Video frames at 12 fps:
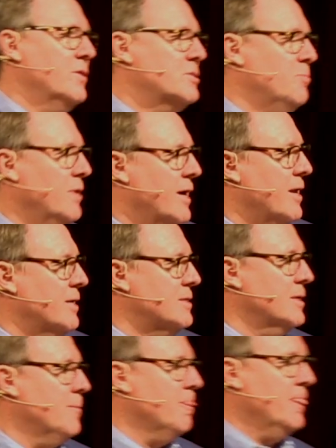this
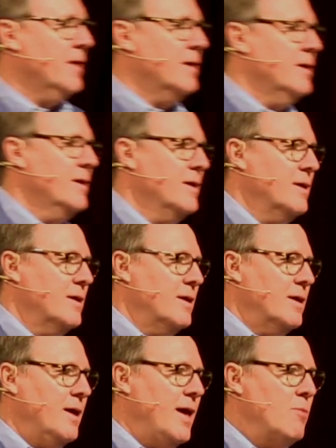planet
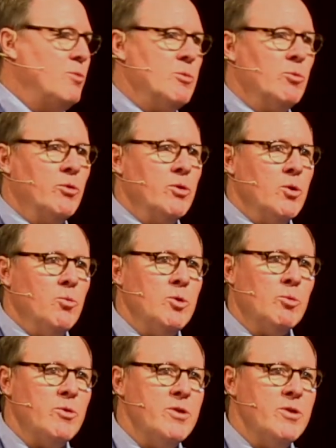and we will, we will